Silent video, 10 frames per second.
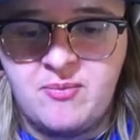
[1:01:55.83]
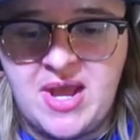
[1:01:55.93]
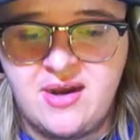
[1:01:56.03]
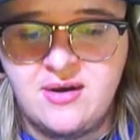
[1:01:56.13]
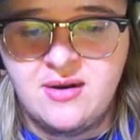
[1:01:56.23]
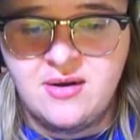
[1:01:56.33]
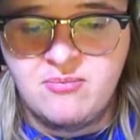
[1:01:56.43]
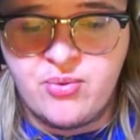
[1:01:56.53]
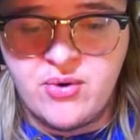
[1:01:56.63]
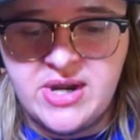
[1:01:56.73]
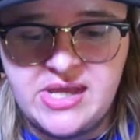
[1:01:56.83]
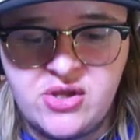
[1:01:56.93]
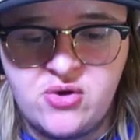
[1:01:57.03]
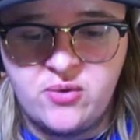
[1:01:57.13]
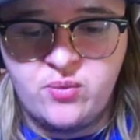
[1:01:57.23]
been pretty
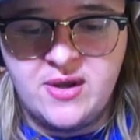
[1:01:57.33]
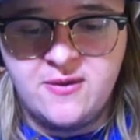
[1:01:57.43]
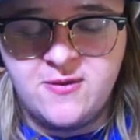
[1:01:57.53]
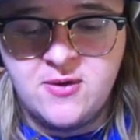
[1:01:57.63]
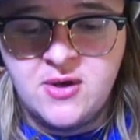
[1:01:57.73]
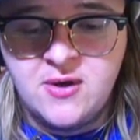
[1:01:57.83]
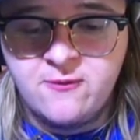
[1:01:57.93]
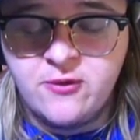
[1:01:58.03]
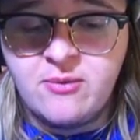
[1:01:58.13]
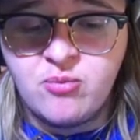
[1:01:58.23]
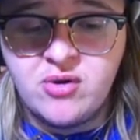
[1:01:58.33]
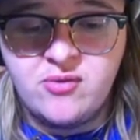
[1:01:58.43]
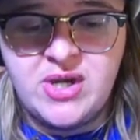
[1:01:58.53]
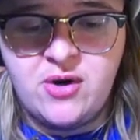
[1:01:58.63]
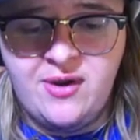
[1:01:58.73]
good with. For some
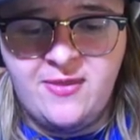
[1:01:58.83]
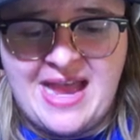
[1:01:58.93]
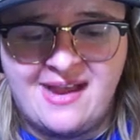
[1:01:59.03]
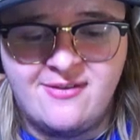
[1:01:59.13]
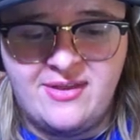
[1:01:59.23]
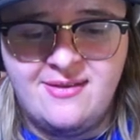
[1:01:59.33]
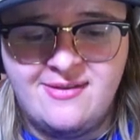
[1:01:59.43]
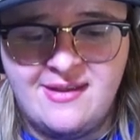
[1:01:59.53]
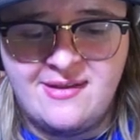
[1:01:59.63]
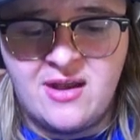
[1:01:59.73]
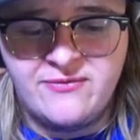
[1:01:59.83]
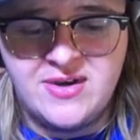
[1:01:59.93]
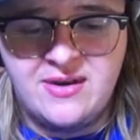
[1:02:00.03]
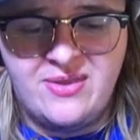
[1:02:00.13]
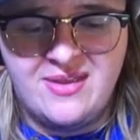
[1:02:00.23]
reason we don't get the excellence as
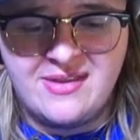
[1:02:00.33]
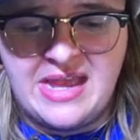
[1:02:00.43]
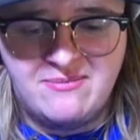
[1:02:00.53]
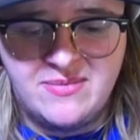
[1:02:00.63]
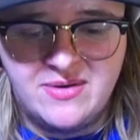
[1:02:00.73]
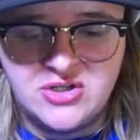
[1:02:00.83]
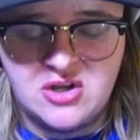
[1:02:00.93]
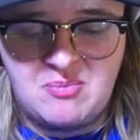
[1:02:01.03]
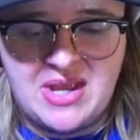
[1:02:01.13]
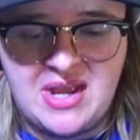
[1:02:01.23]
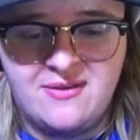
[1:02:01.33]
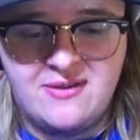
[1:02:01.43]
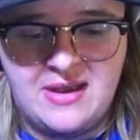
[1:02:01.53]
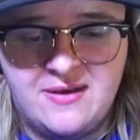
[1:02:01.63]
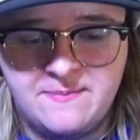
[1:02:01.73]
often in this game, just because
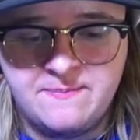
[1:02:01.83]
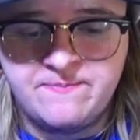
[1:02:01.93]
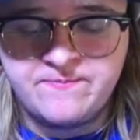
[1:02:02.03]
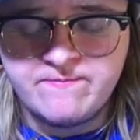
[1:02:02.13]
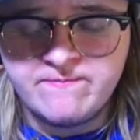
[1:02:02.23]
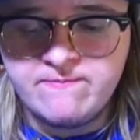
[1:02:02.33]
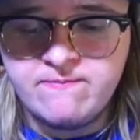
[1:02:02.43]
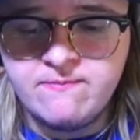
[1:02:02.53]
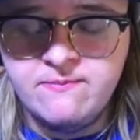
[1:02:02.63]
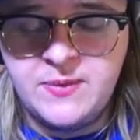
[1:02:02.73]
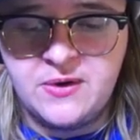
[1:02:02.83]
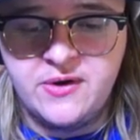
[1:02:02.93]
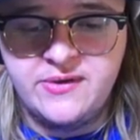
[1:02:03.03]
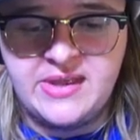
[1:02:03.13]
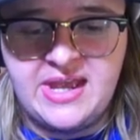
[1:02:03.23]
there
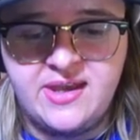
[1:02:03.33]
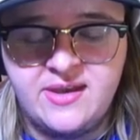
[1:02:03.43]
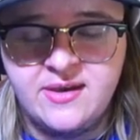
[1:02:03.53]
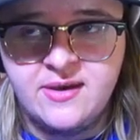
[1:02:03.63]
is a